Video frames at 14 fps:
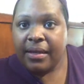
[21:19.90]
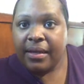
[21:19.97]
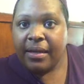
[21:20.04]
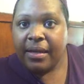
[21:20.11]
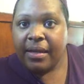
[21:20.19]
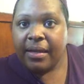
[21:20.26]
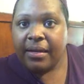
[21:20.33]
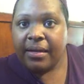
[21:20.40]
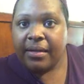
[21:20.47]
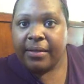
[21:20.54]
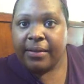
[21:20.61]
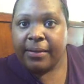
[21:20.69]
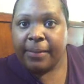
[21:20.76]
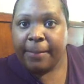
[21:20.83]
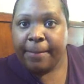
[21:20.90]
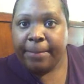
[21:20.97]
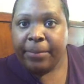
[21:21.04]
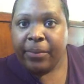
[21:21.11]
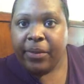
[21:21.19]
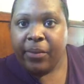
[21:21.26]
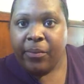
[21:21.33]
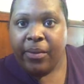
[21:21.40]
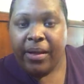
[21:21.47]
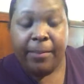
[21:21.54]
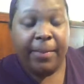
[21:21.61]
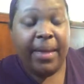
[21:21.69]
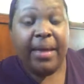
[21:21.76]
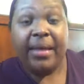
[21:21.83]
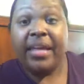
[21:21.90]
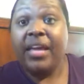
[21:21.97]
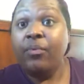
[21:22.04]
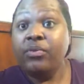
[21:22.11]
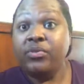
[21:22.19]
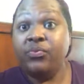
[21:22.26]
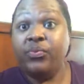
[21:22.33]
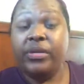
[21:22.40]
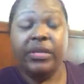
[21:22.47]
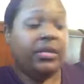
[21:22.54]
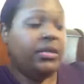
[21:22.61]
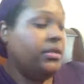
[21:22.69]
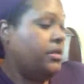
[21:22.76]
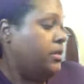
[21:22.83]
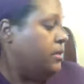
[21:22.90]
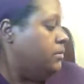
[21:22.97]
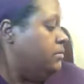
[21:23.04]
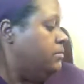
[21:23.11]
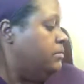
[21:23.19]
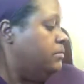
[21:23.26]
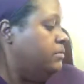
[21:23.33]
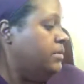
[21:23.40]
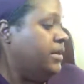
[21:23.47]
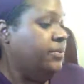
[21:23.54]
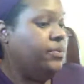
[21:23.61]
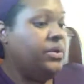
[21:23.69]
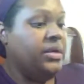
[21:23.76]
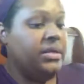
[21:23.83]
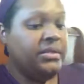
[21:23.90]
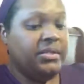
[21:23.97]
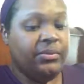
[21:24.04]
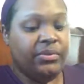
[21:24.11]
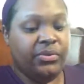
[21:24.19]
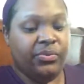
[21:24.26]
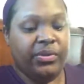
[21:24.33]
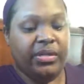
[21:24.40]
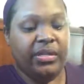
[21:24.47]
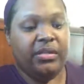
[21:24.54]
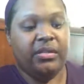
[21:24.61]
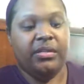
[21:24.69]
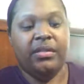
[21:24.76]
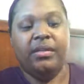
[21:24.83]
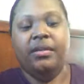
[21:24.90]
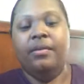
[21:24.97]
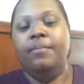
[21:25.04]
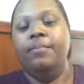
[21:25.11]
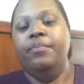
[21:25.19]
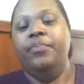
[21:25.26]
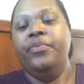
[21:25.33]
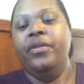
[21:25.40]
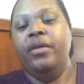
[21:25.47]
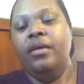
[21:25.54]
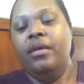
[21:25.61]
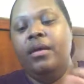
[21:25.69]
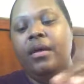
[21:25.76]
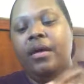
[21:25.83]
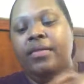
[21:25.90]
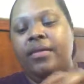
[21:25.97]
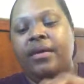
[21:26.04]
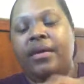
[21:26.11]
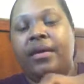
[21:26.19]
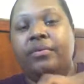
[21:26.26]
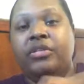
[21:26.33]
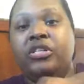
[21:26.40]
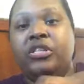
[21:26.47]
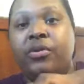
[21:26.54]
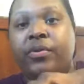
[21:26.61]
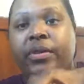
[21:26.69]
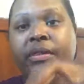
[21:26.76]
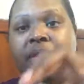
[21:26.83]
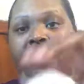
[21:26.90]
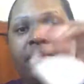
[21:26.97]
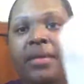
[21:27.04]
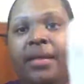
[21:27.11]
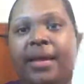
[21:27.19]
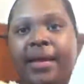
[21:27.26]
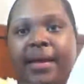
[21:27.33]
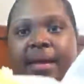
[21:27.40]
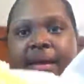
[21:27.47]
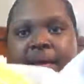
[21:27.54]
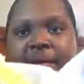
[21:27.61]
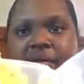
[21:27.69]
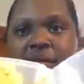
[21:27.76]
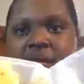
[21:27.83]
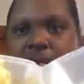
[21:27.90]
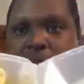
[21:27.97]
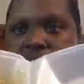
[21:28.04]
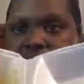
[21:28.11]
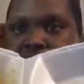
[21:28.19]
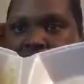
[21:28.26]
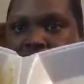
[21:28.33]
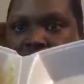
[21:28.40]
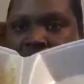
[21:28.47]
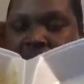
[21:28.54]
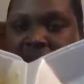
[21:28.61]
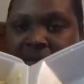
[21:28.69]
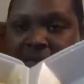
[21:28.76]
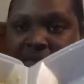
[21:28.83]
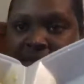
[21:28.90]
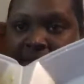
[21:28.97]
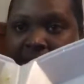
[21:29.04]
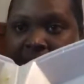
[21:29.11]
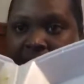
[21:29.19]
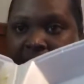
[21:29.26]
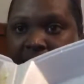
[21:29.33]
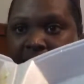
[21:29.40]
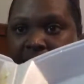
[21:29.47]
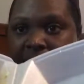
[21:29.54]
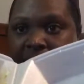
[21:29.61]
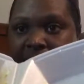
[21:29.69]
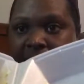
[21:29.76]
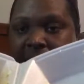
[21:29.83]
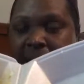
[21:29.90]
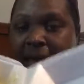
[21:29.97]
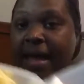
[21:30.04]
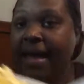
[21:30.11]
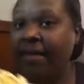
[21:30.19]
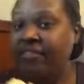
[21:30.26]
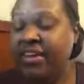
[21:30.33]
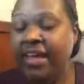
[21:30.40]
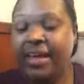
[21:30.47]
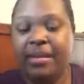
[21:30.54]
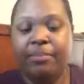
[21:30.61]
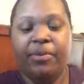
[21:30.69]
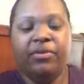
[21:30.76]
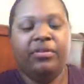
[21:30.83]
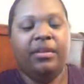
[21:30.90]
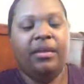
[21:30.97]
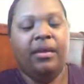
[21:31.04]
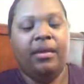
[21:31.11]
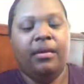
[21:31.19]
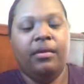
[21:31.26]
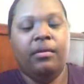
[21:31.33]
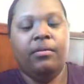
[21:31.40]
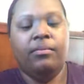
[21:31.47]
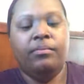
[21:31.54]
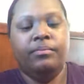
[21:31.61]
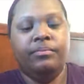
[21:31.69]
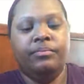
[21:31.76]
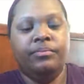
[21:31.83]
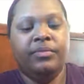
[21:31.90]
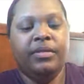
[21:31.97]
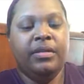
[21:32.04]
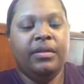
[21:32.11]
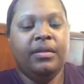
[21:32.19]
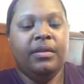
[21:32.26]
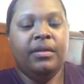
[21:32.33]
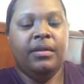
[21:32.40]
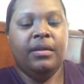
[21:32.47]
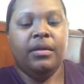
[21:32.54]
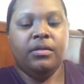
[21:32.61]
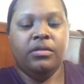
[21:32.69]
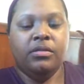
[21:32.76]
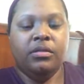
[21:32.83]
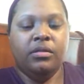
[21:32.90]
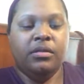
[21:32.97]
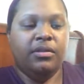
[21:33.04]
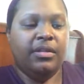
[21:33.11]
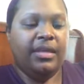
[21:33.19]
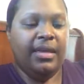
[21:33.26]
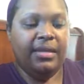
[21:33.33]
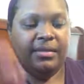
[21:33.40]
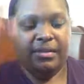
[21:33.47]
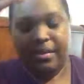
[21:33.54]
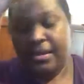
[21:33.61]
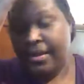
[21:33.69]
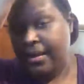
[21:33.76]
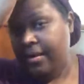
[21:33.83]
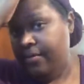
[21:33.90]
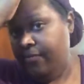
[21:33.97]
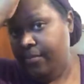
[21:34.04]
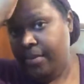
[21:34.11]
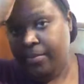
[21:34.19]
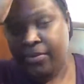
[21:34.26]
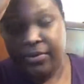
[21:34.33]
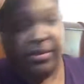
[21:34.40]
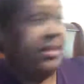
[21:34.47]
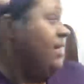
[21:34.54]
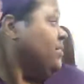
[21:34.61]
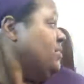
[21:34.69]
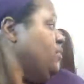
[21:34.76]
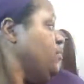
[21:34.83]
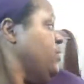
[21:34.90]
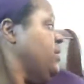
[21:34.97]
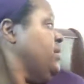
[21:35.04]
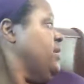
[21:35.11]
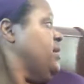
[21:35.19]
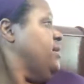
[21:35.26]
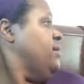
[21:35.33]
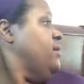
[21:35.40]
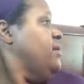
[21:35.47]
And welcome back. It was really good. It was really good. And then I was showing them that I got this cake. I haven't had any birthday cake. Because, you know, the cake that they got for my birthday is the one that